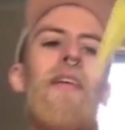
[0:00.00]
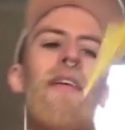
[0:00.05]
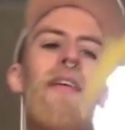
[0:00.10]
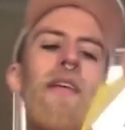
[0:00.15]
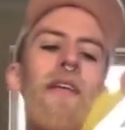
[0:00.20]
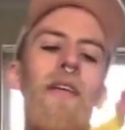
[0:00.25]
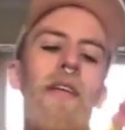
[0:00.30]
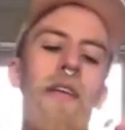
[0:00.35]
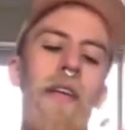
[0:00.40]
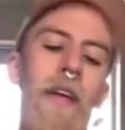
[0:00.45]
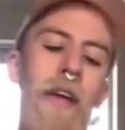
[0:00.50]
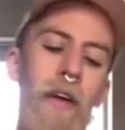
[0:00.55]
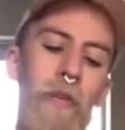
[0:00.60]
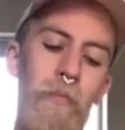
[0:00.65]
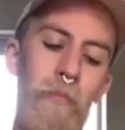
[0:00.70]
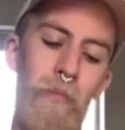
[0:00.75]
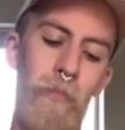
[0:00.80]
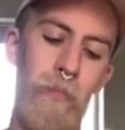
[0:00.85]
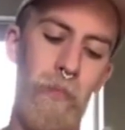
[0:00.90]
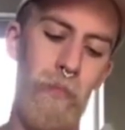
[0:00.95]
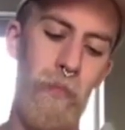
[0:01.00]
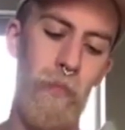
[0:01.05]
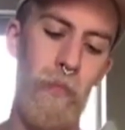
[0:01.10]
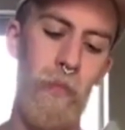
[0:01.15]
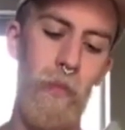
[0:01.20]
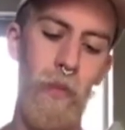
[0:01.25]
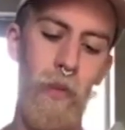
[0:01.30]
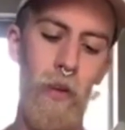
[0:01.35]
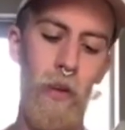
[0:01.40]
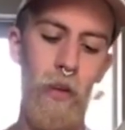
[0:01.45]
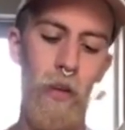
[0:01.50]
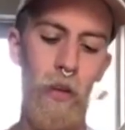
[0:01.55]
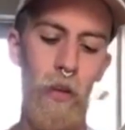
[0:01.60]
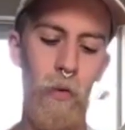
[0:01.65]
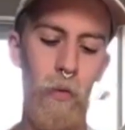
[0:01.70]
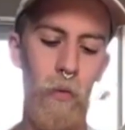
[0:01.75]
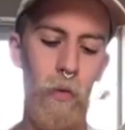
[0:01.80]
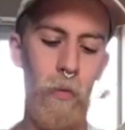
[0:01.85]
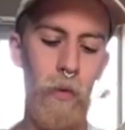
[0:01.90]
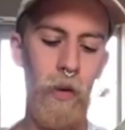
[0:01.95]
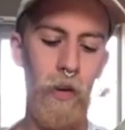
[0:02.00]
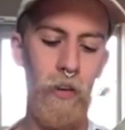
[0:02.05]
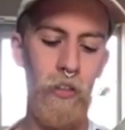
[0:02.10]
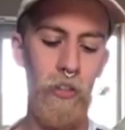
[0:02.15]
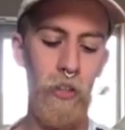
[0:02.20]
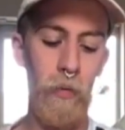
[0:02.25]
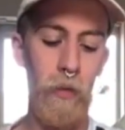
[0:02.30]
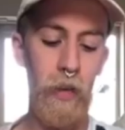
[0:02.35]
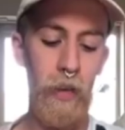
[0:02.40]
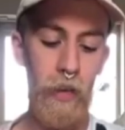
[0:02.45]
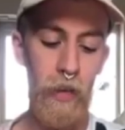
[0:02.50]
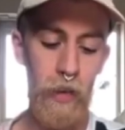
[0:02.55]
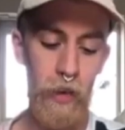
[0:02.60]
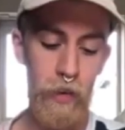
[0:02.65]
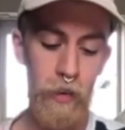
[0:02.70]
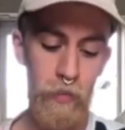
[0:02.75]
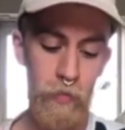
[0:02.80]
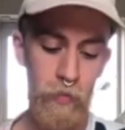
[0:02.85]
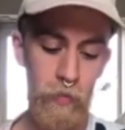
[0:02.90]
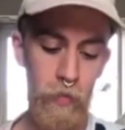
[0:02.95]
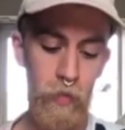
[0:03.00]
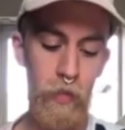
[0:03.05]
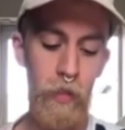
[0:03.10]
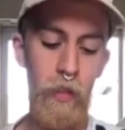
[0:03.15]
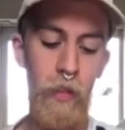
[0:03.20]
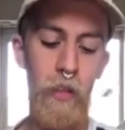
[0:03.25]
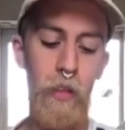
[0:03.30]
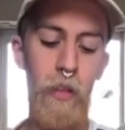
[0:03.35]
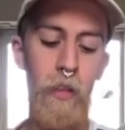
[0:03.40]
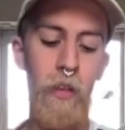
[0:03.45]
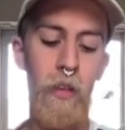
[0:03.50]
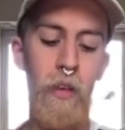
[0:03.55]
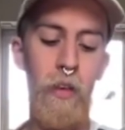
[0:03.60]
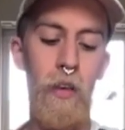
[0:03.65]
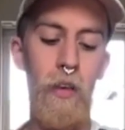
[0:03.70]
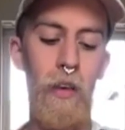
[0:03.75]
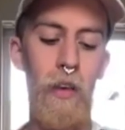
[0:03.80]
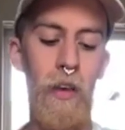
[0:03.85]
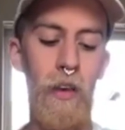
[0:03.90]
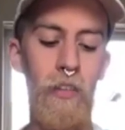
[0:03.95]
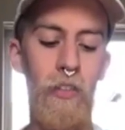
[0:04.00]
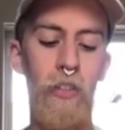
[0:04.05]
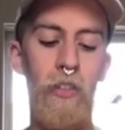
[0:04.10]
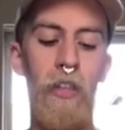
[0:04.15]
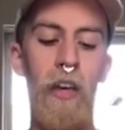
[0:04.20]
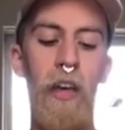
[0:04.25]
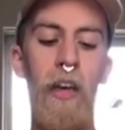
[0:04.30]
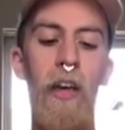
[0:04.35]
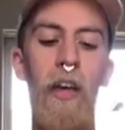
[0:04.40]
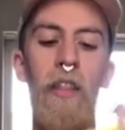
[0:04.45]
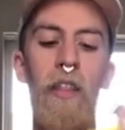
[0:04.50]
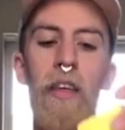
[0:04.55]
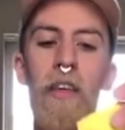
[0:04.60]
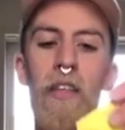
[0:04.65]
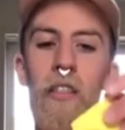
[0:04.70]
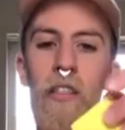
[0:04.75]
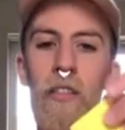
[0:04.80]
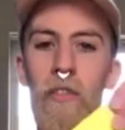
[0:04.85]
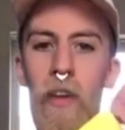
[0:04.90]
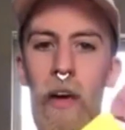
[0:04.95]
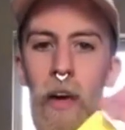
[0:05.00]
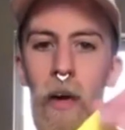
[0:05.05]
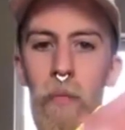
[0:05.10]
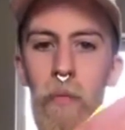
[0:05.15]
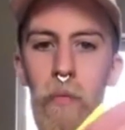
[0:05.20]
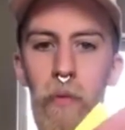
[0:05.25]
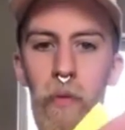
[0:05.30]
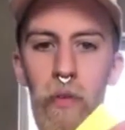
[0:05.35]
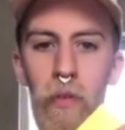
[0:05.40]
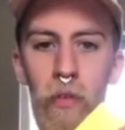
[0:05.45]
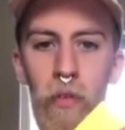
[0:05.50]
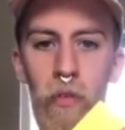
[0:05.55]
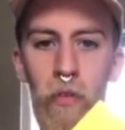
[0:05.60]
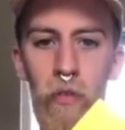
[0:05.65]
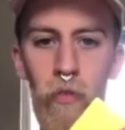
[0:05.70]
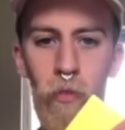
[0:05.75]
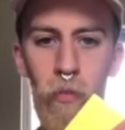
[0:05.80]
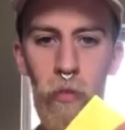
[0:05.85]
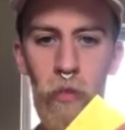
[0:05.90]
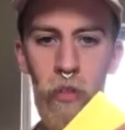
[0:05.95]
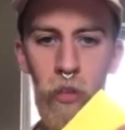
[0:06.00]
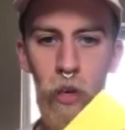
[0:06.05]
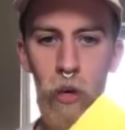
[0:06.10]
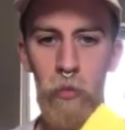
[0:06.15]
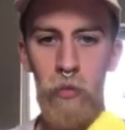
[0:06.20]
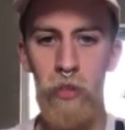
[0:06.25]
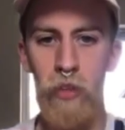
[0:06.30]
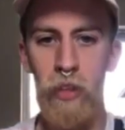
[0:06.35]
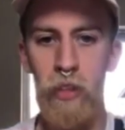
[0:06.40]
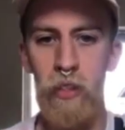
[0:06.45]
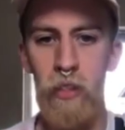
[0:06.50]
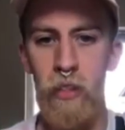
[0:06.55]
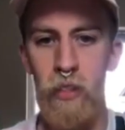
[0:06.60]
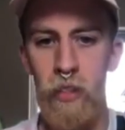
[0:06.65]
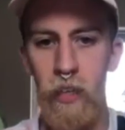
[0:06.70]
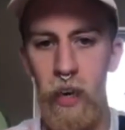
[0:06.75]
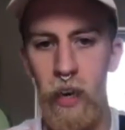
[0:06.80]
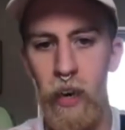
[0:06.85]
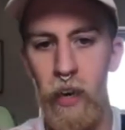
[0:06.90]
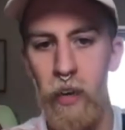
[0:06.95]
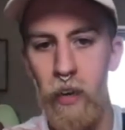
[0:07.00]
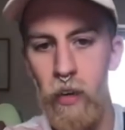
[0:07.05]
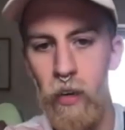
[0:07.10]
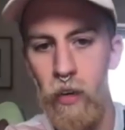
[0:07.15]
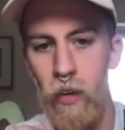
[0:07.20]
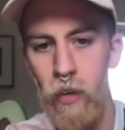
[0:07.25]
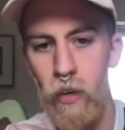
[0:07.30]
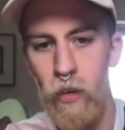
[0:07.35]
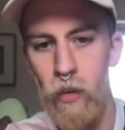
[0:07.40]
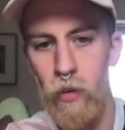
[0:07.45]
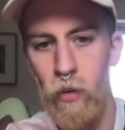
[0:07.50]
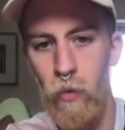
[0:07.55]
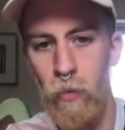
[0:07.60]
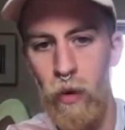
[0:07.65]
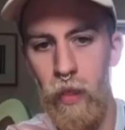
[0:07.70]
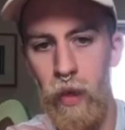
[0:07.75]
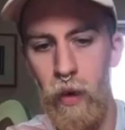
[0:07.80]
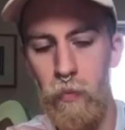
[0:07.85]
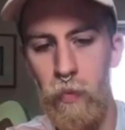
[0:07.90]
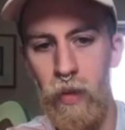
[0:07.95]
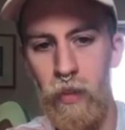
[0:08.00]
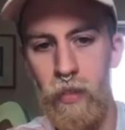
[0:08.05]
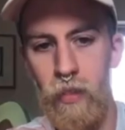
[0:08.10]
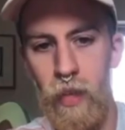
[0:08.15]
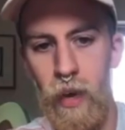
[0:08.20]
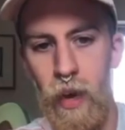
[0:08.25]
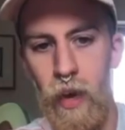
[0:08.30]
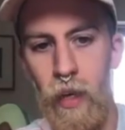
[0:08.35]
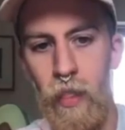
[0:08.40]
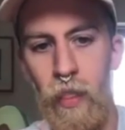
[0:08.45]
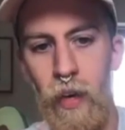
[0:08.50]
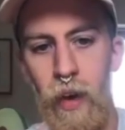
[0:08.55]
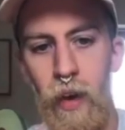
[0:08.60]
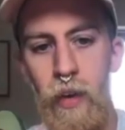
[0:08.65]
Now, what we're going to do here is you take this flap from the top so you can see where that meets there.